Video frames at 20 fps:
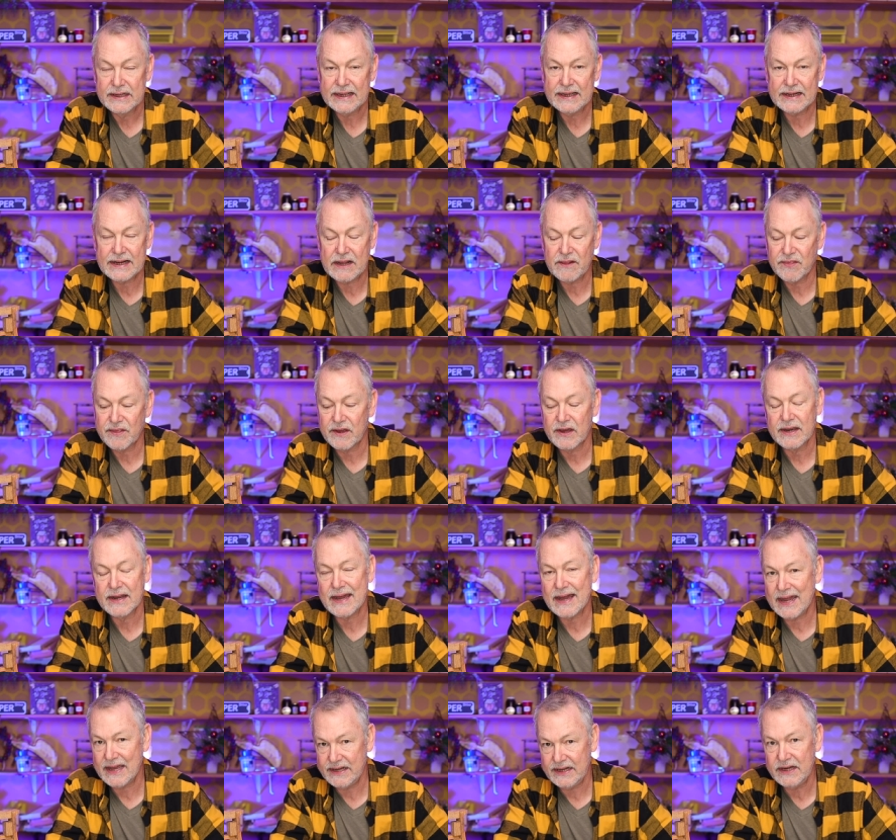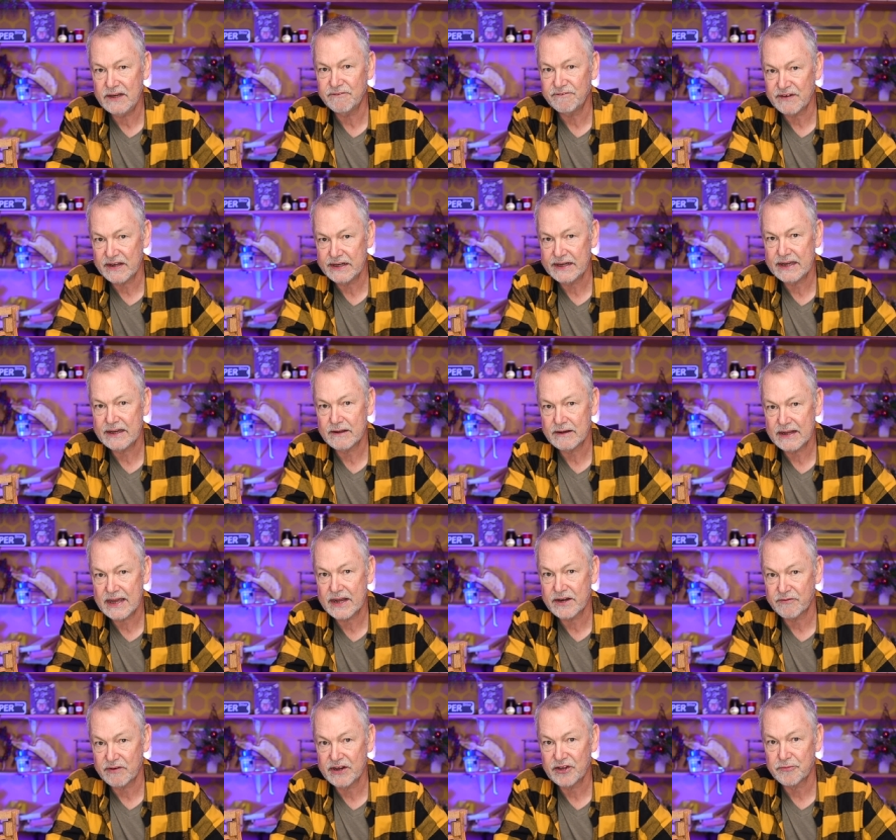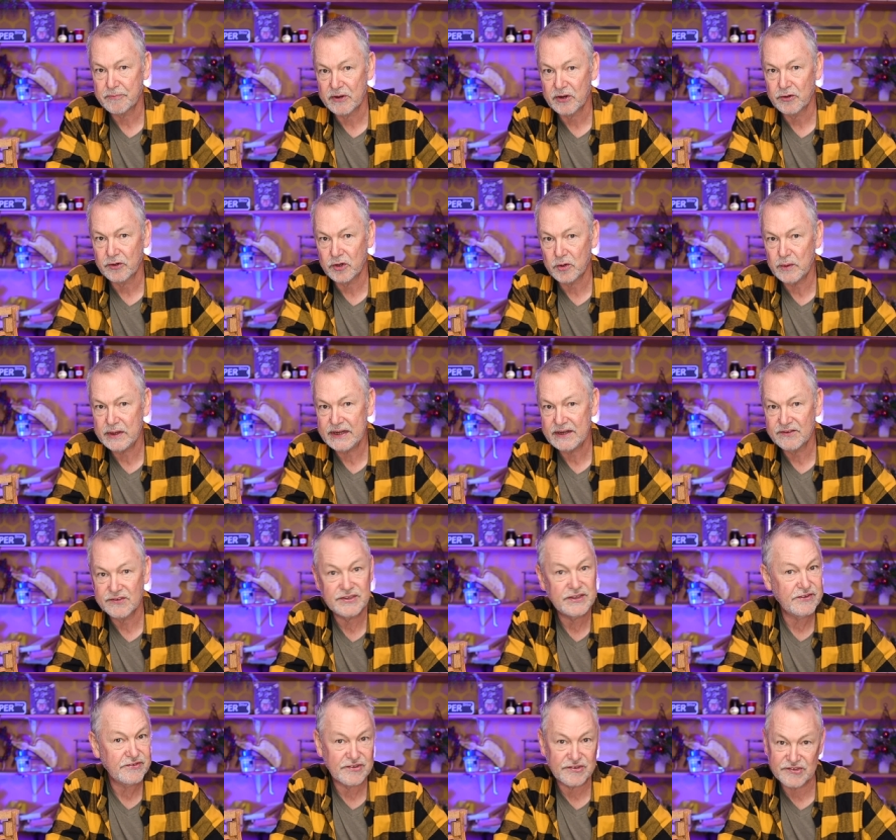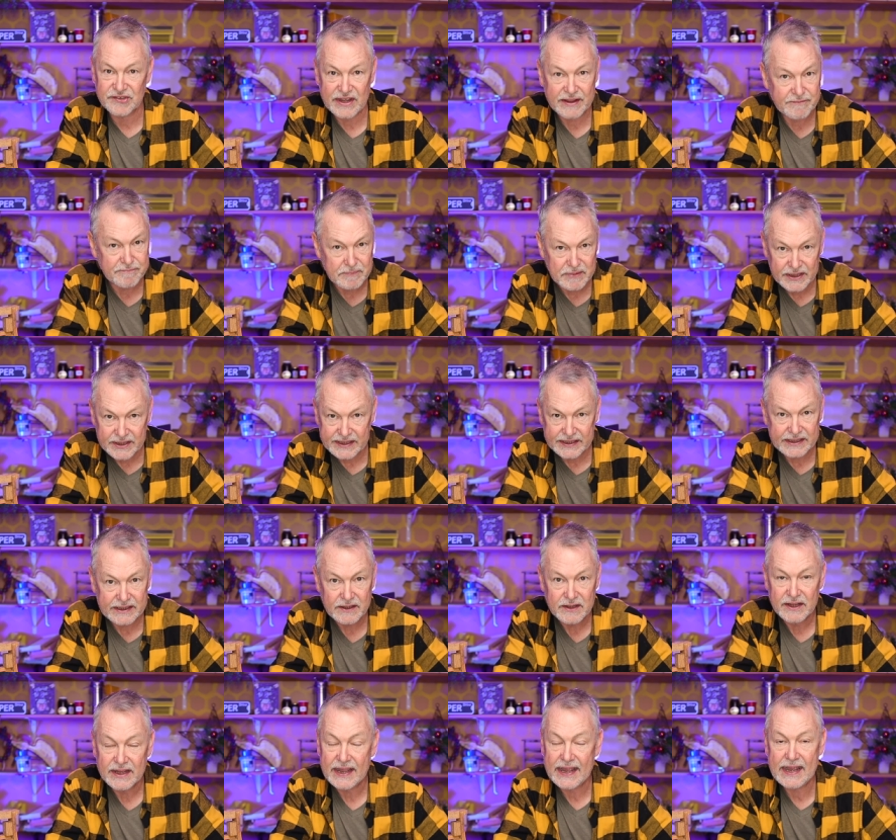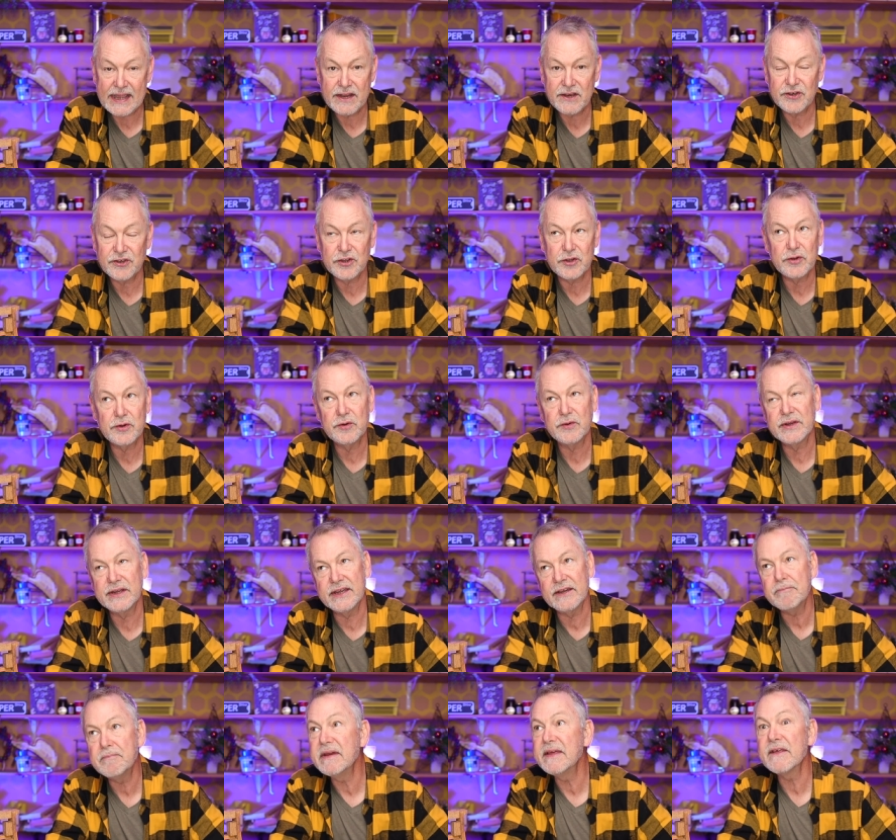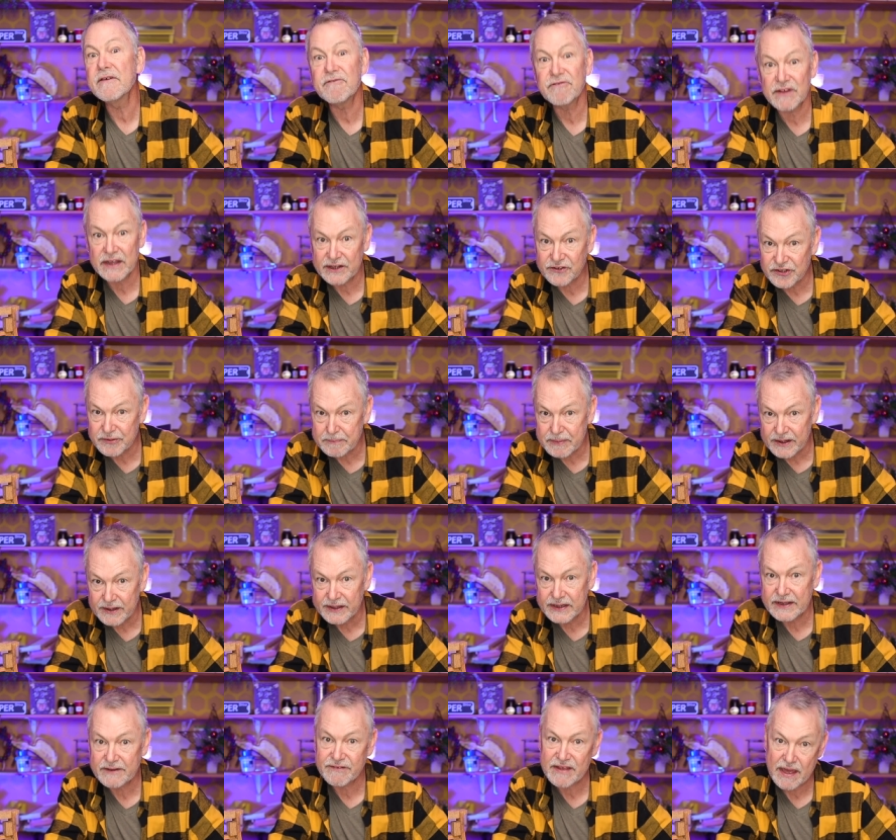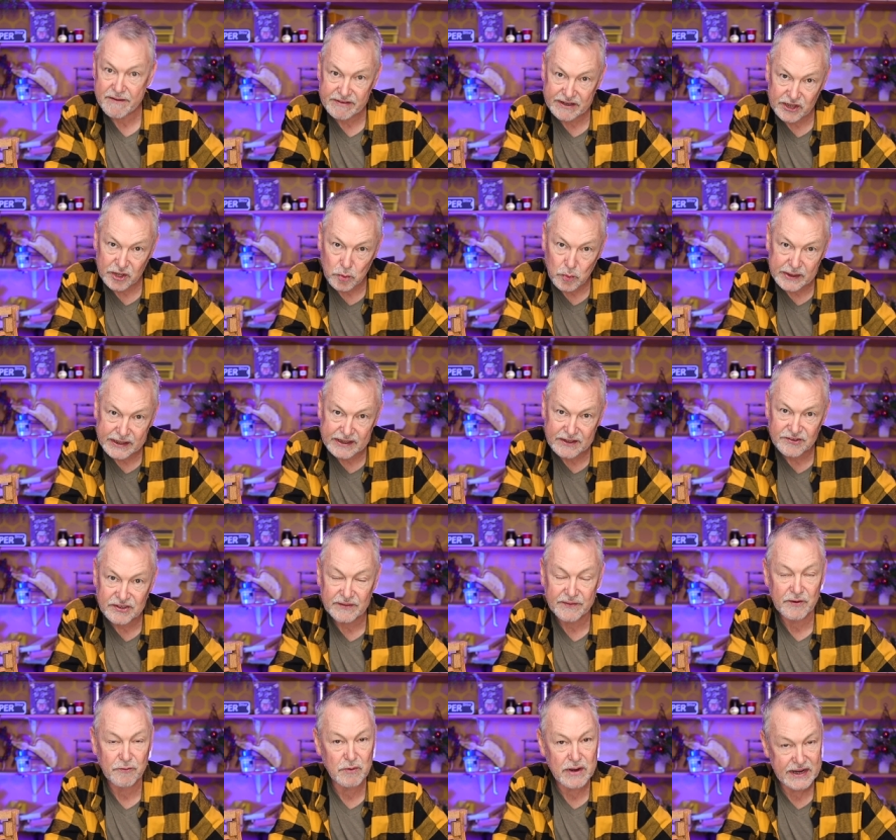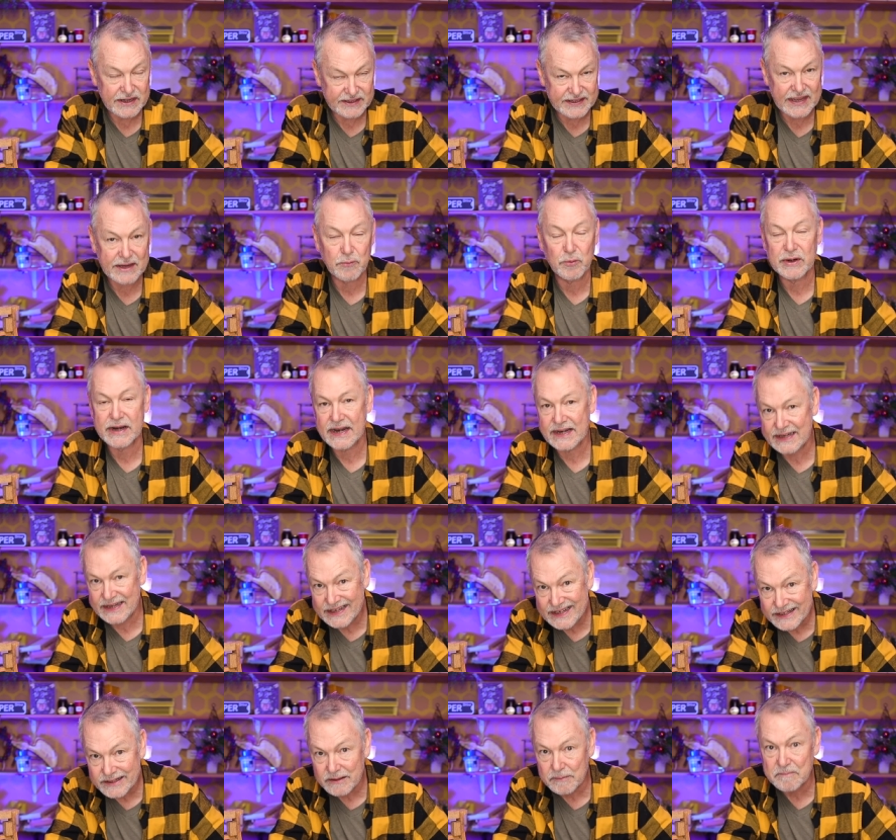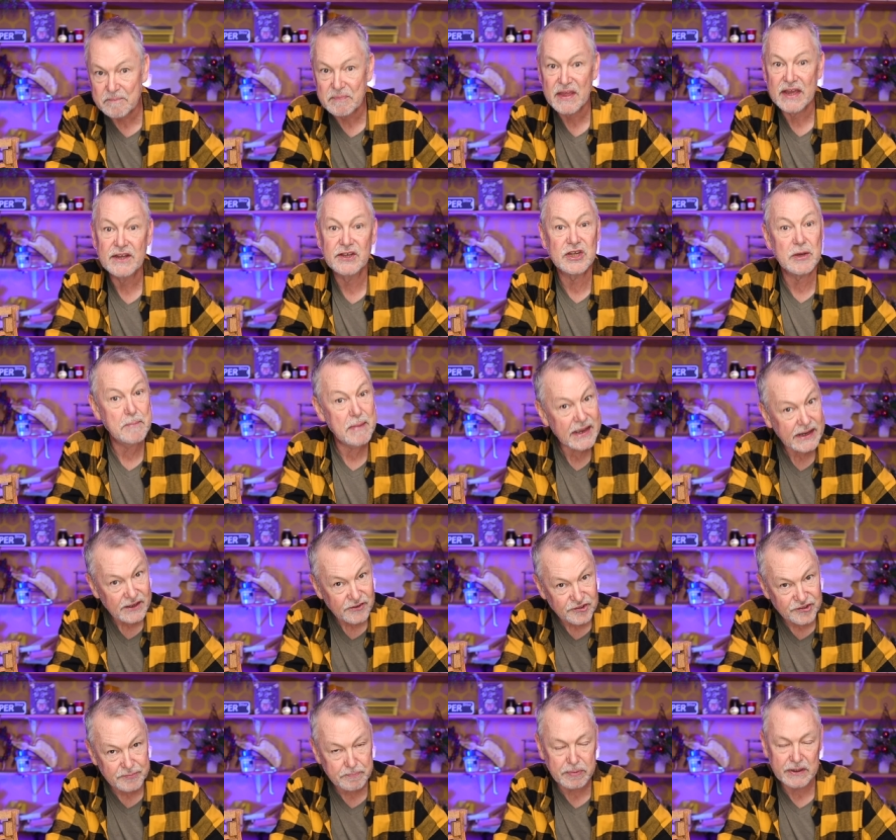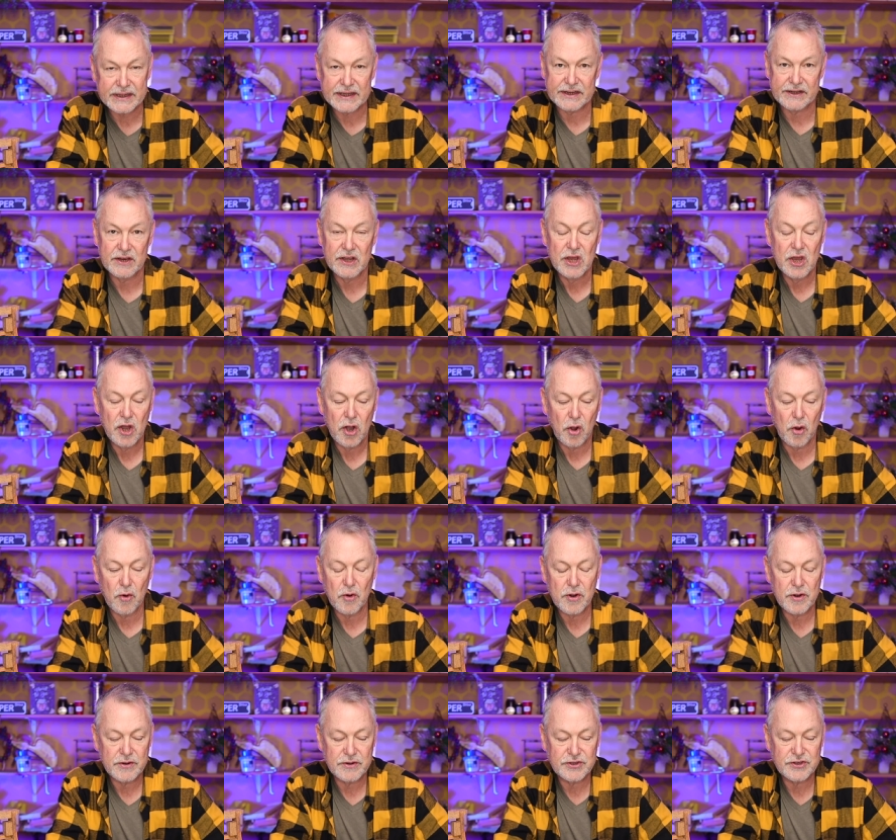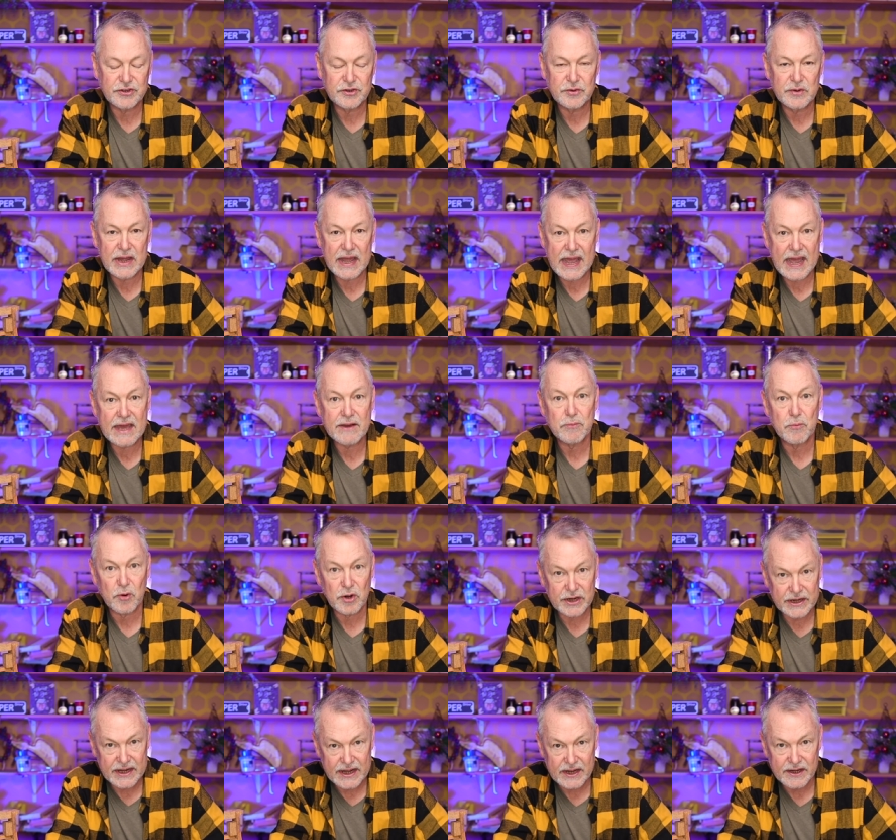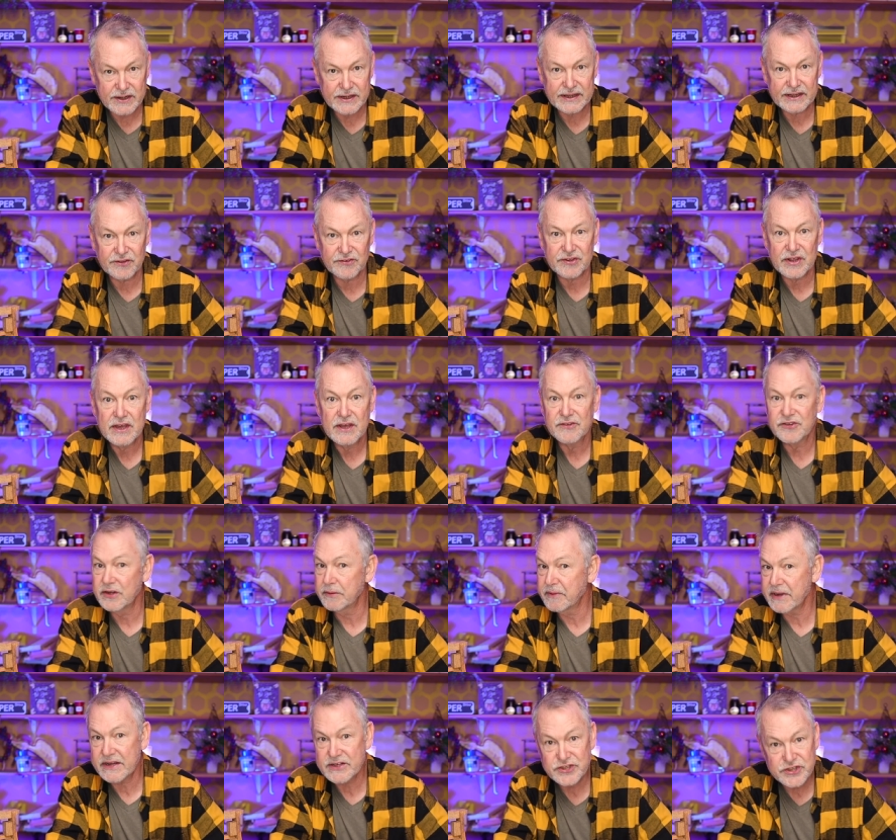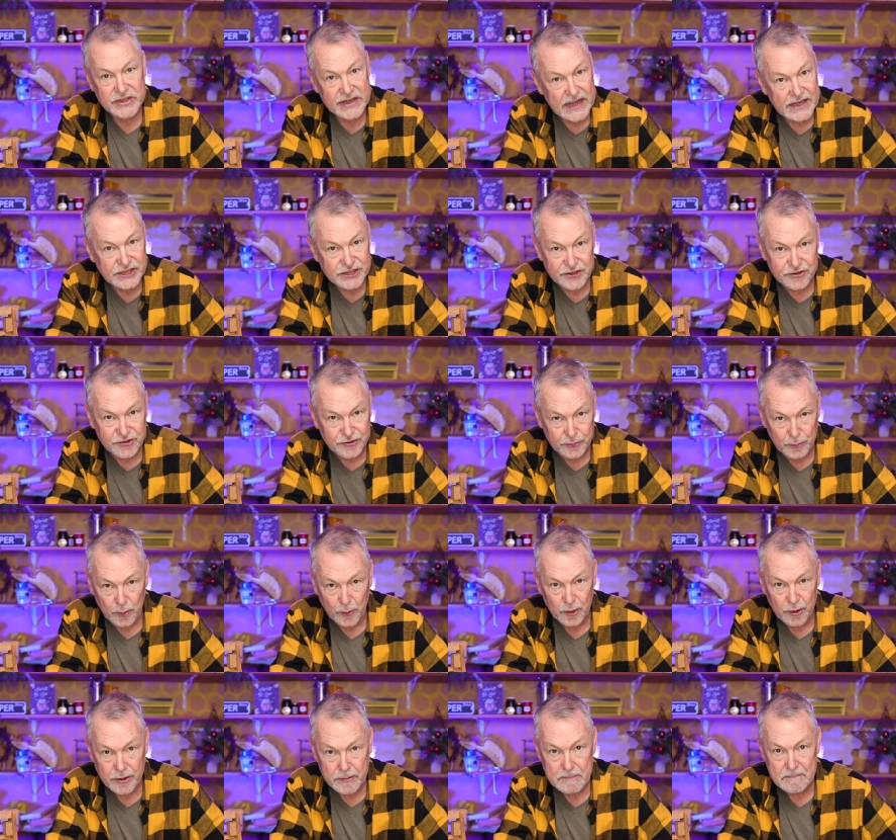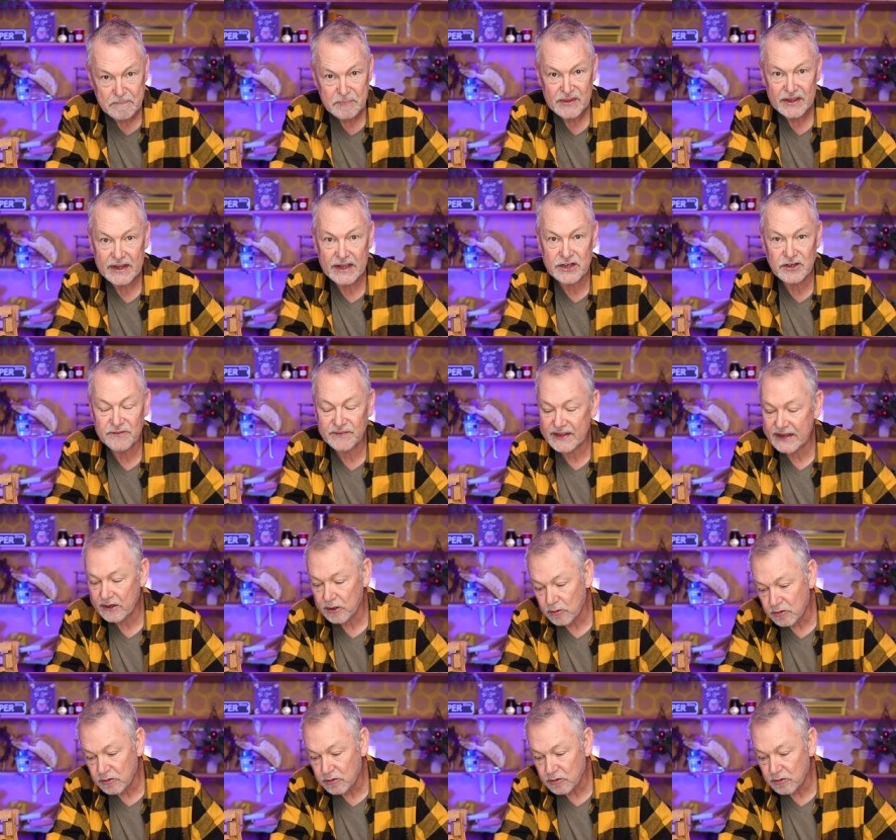And I thought, I need to find out how to raise my own queens just to save money and to give me the flexibility of having queens at the right time when I need them to make a split or to add more colonies. Sometimes you catch a swarm and you think,